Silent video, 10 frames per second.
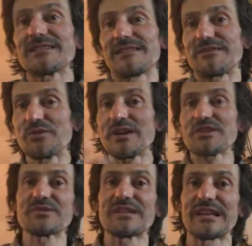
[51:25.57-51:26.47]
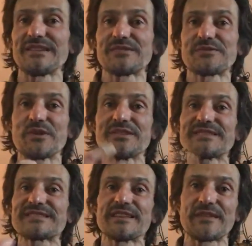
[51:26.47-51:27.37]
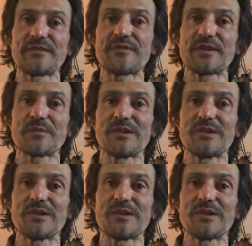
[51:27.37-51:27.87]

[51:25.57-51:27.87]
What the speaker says: You are a journalist. You understand everything